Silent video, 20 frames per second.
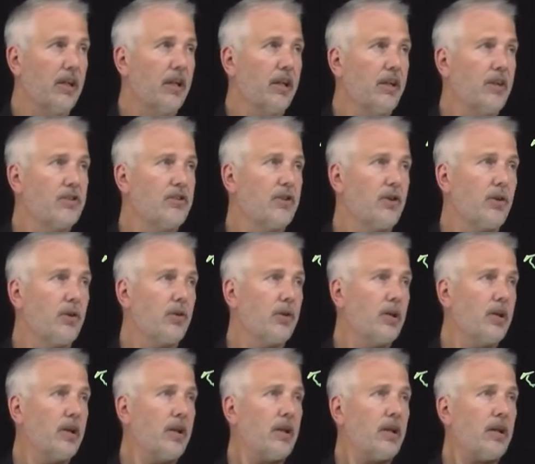So
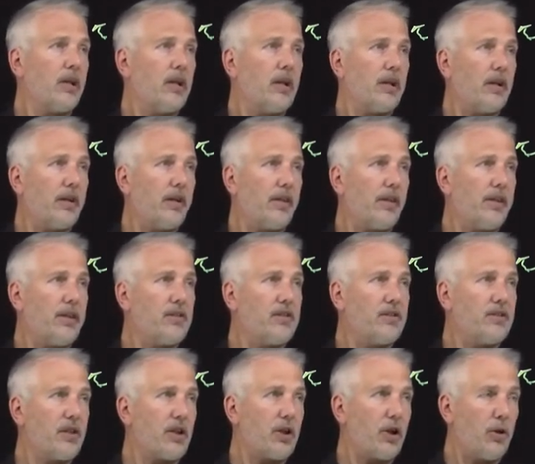uh, this is
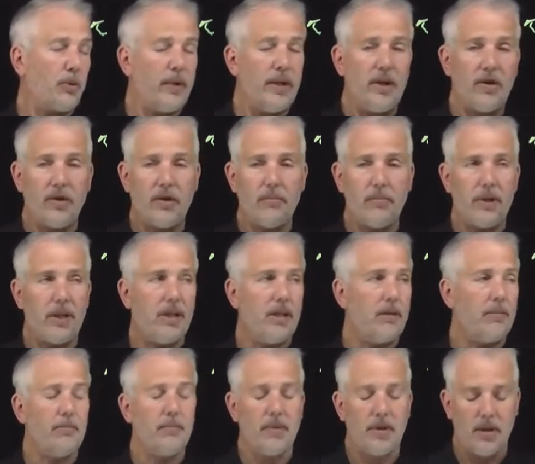a coherent
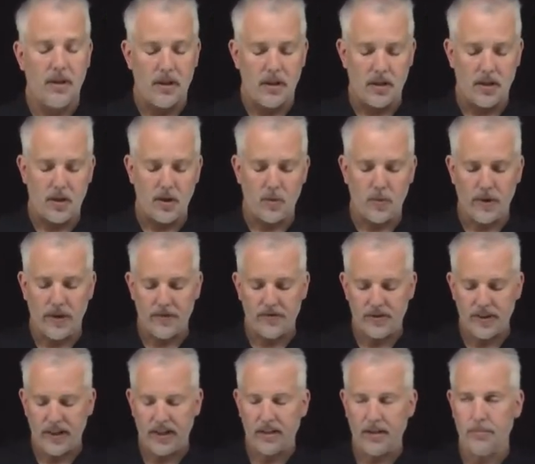beam Another way of
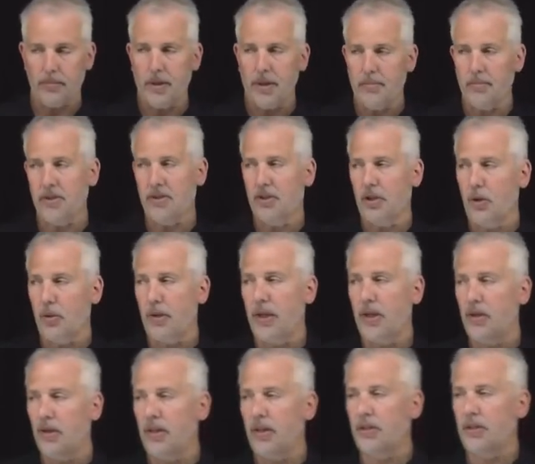saying the beam is
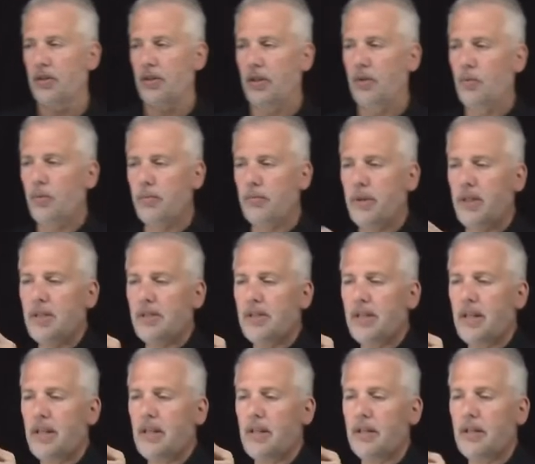coherent would be to
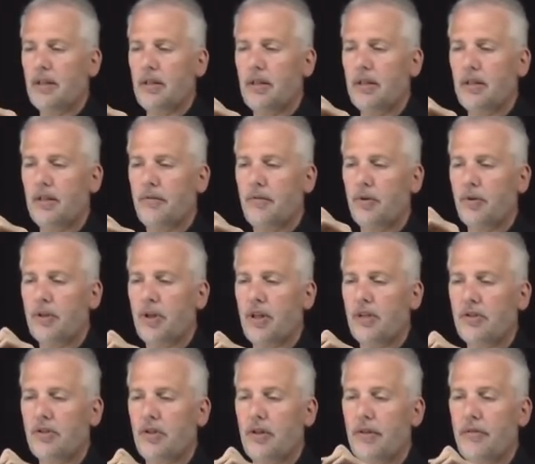say that the, the
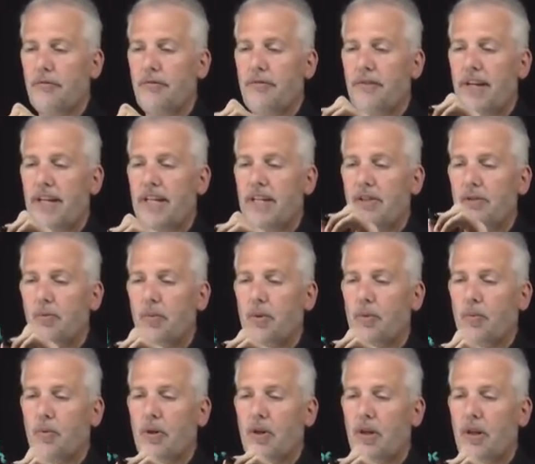photons are in phase with
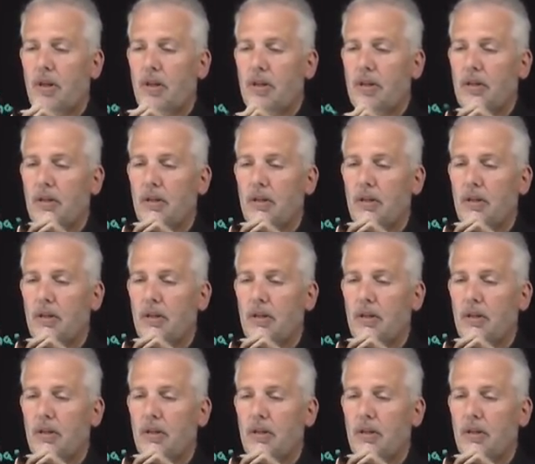one another.